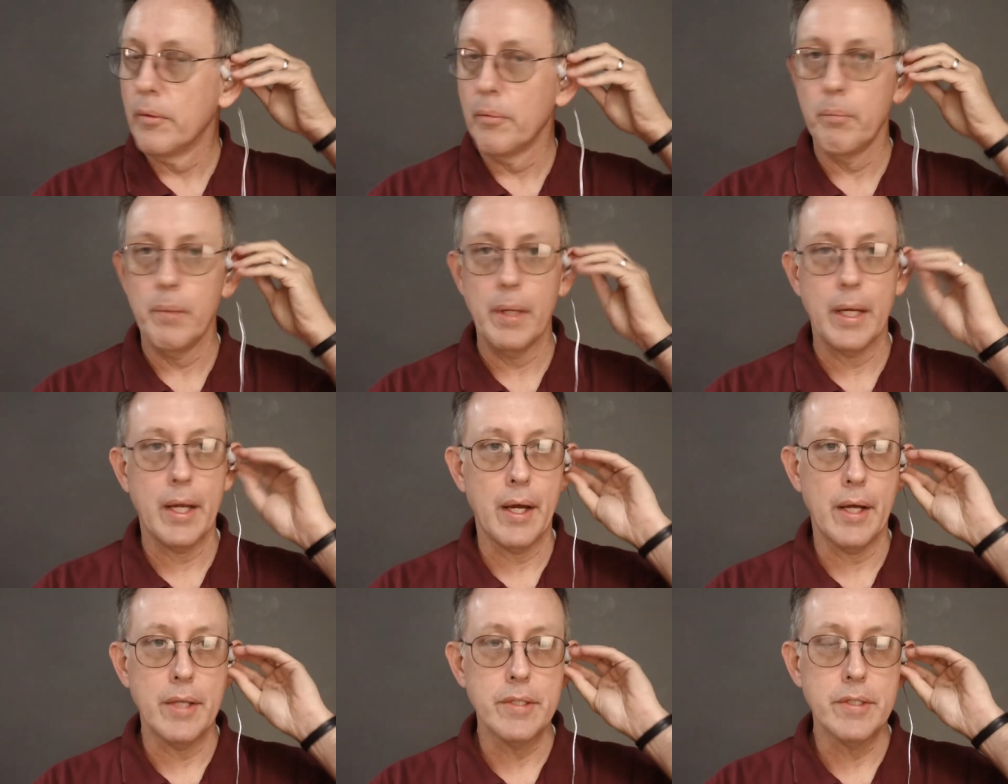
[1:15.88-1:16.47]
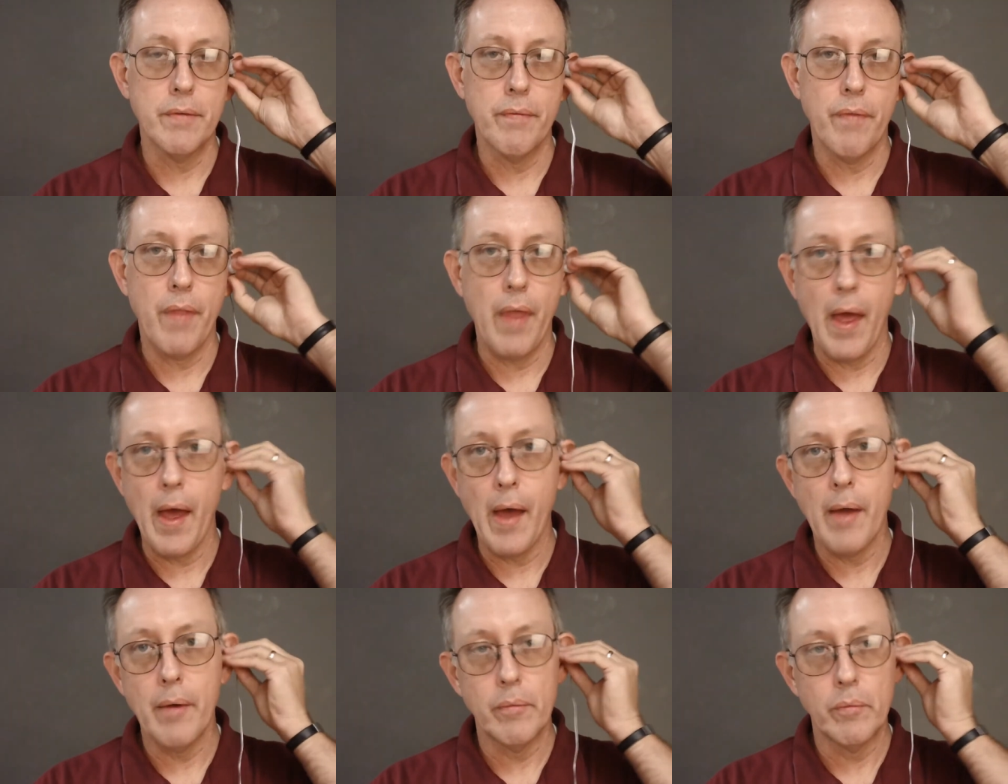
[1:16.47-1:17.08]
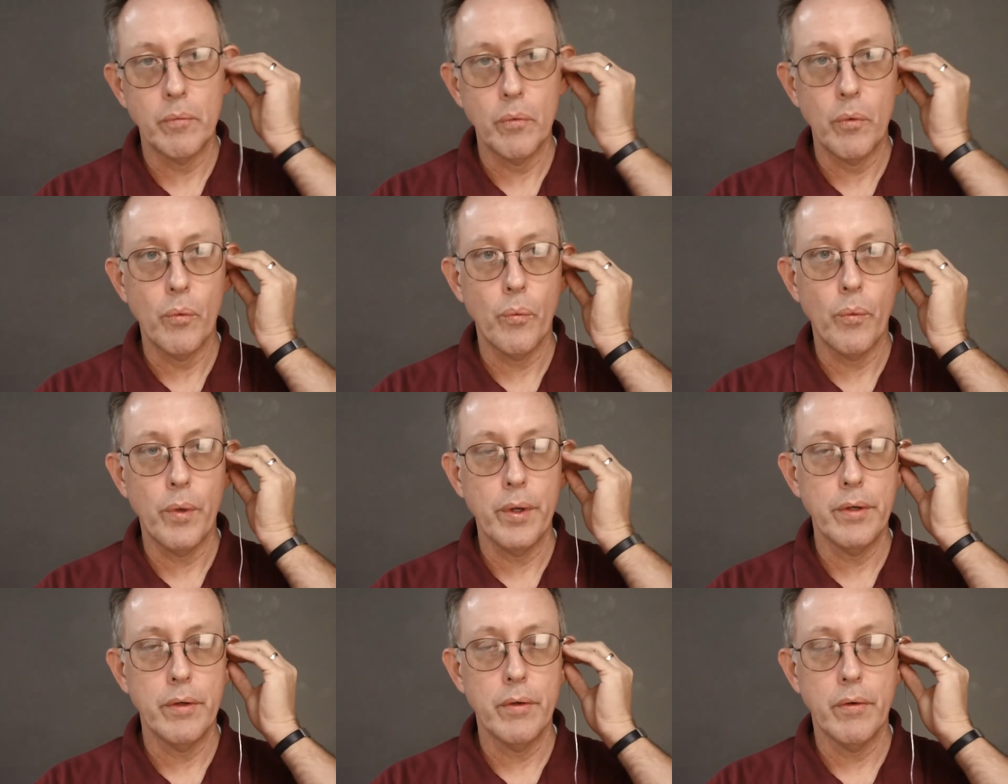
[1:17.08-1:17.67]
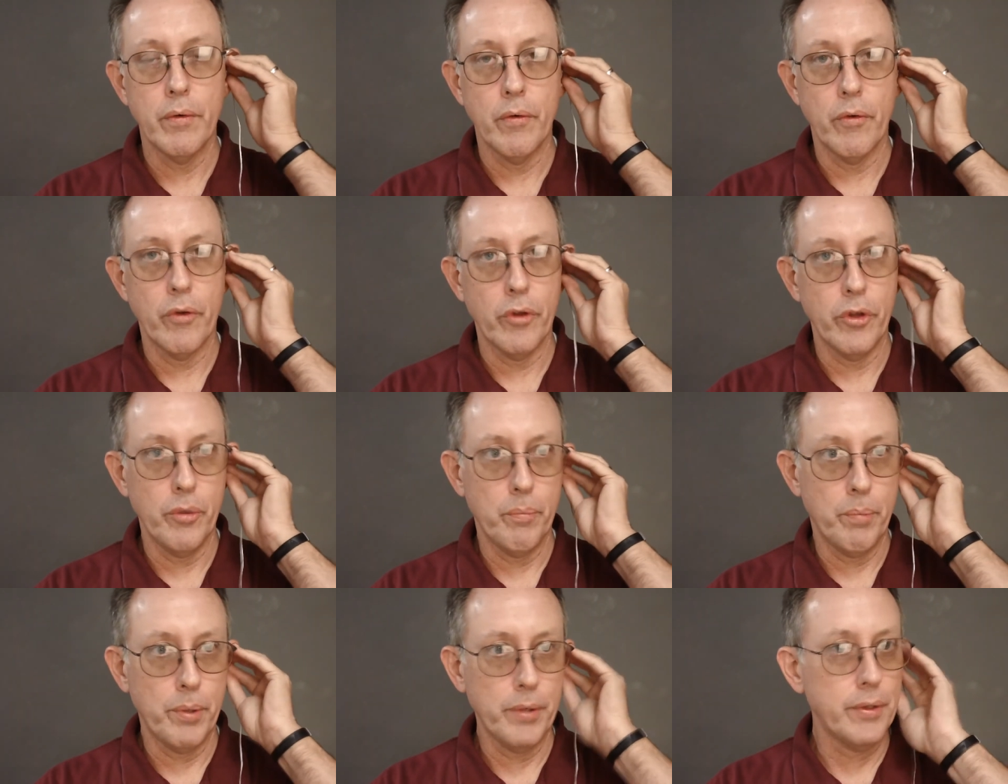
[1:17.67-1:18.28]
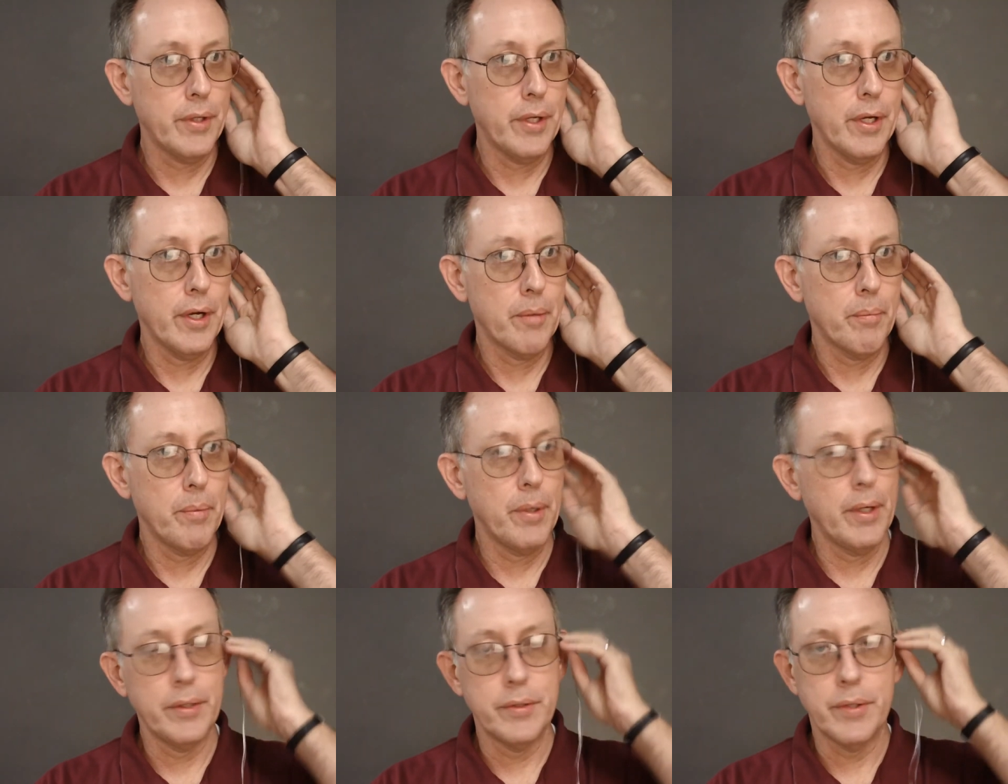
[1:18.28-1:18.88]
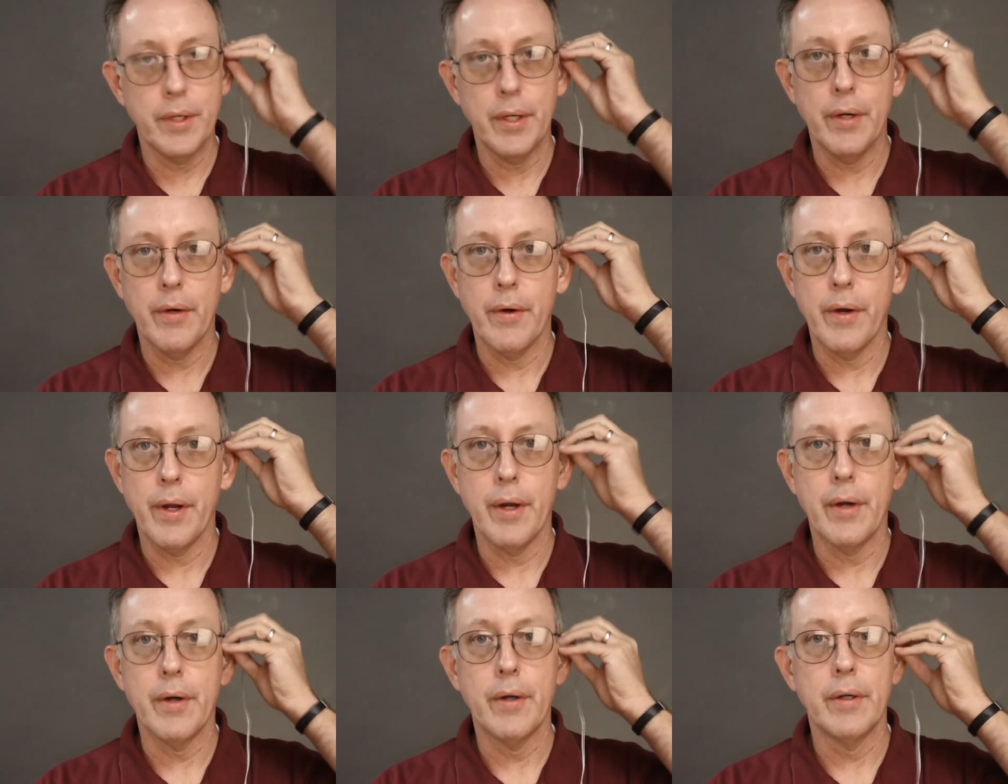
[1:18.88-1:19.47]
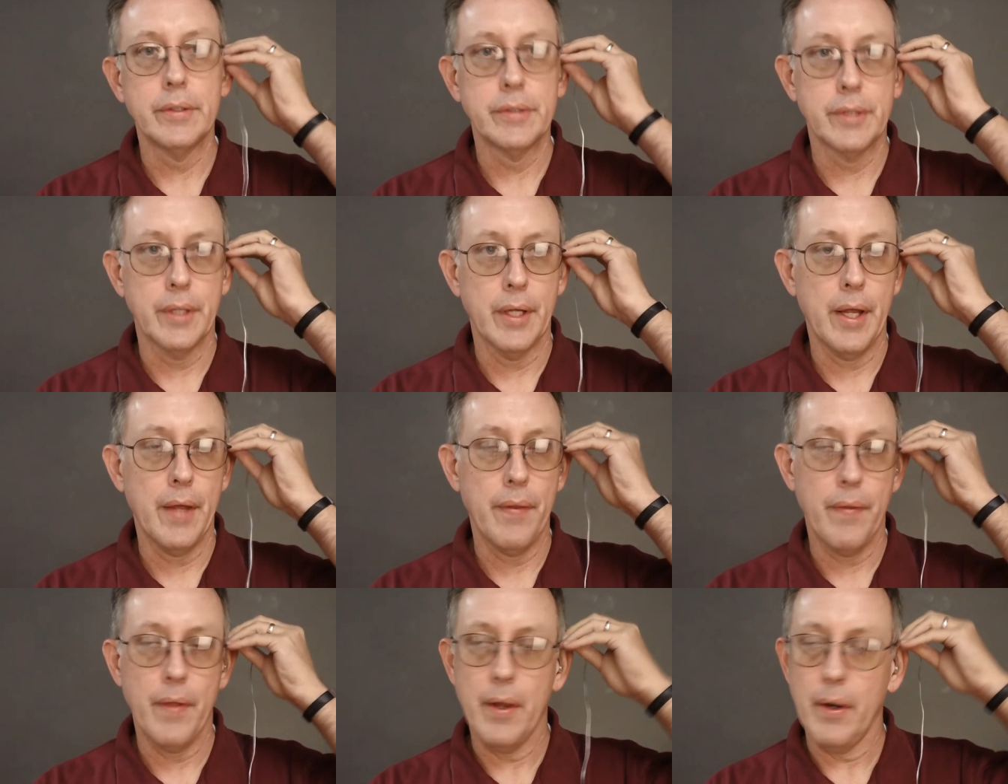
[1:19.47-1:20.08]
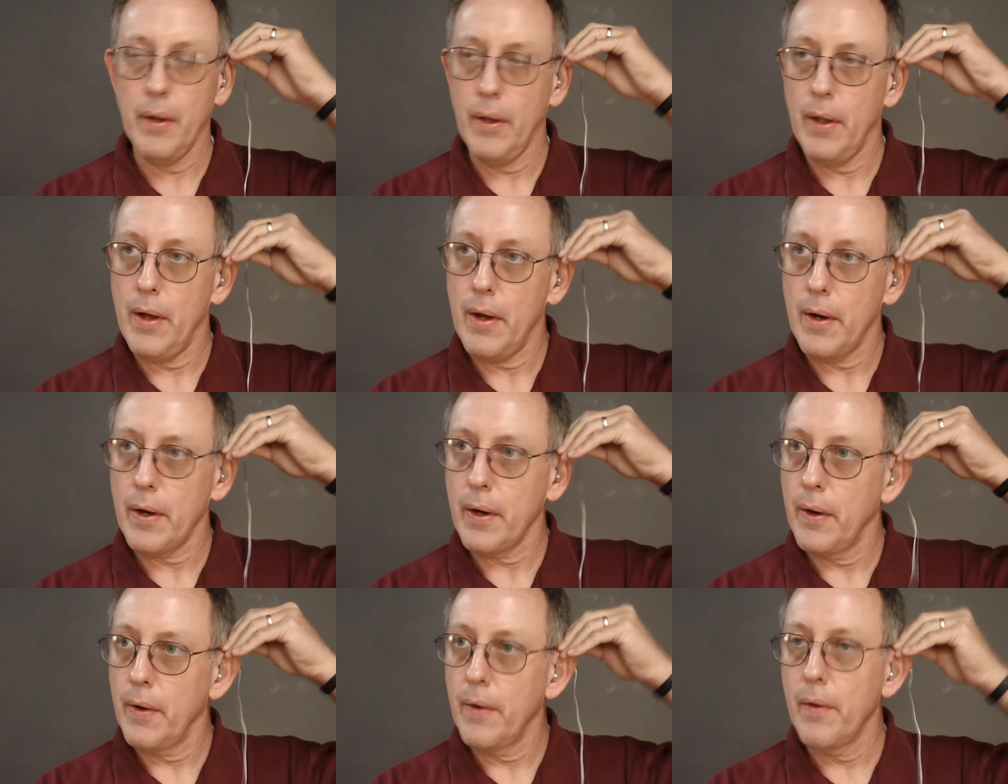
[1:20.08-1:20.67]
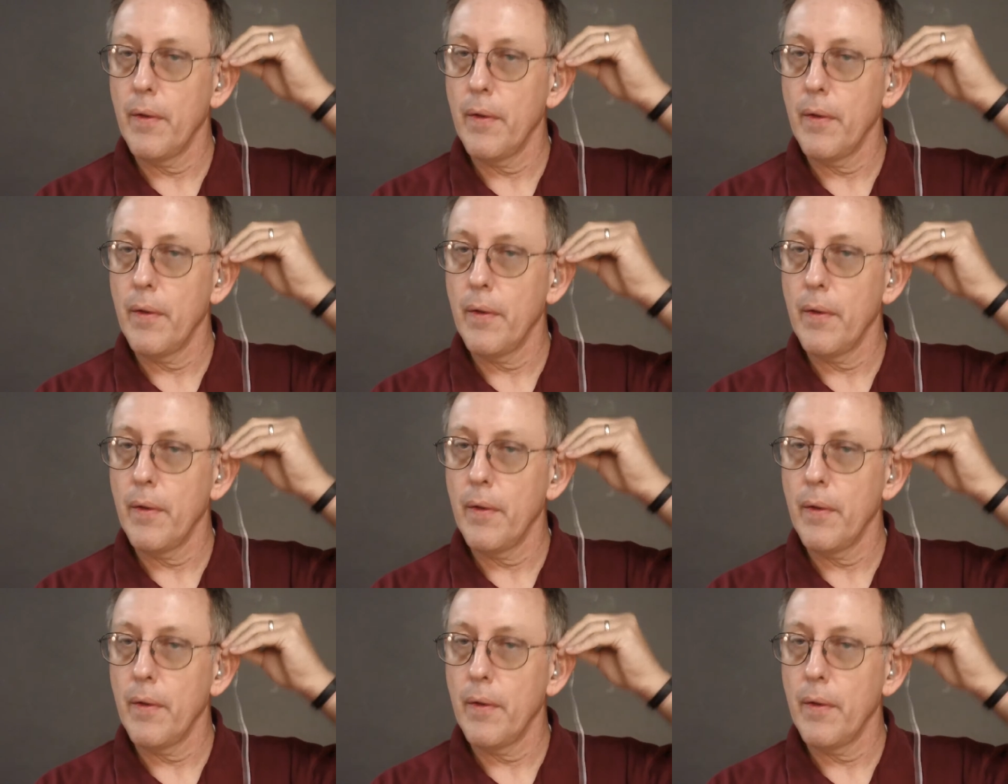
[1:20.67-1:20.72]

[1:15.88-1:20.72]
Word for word: because of that, when you put the earbuds in your ears and then lock